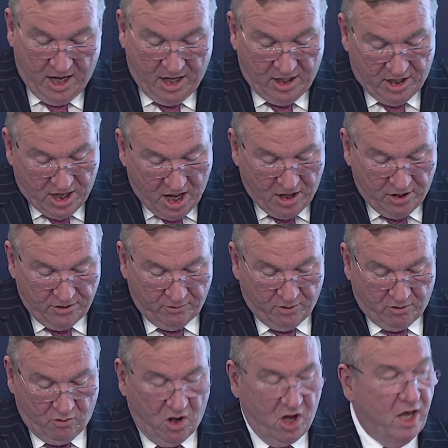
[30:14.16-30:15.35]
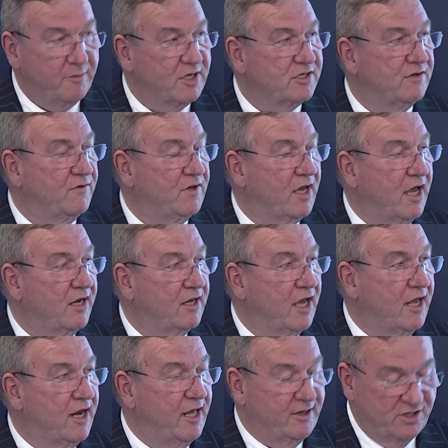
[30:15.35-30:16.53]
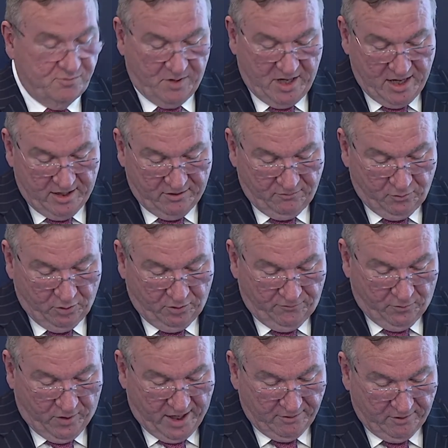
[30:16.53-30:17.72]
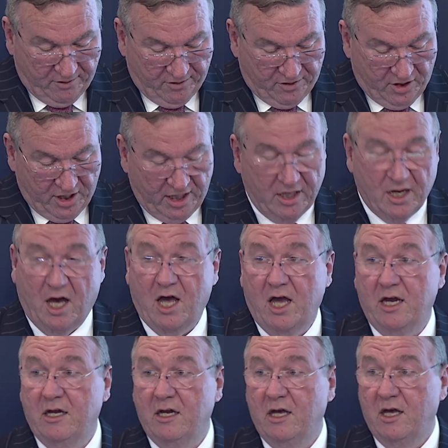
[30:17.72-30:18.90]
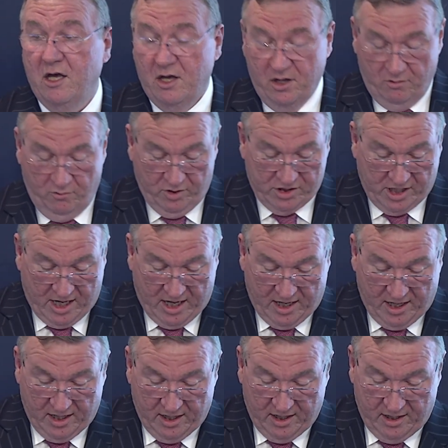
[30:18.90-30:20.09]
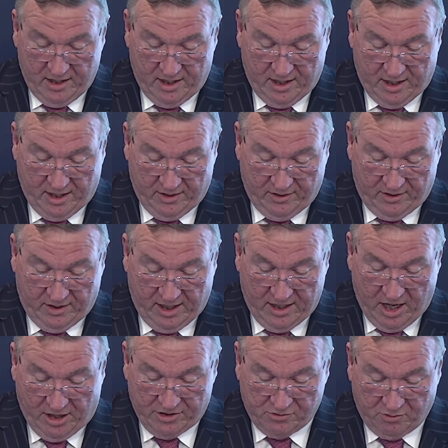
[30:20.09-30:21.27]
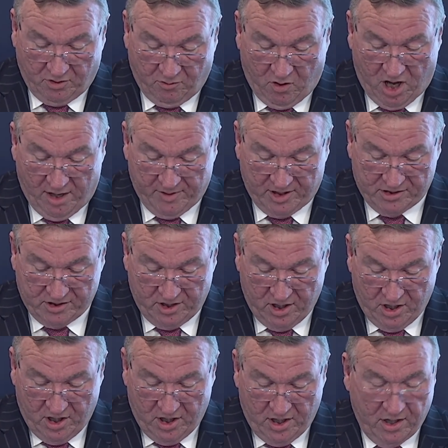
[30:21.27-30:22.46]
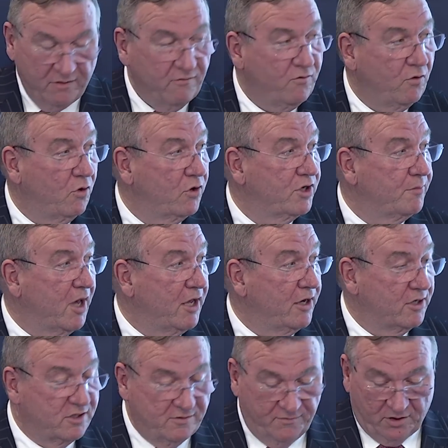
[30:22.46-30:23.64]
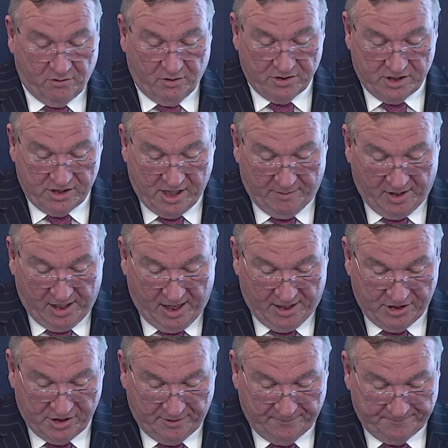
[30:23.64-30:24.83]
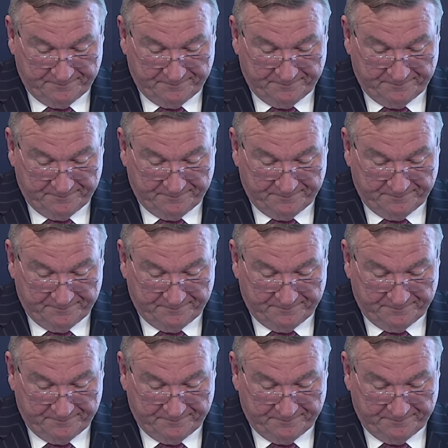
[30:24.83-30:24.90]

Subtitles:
Know the requirements, if you're going to go down this path, of Rule 439, which are the notice requirements for deponents for cross-examination.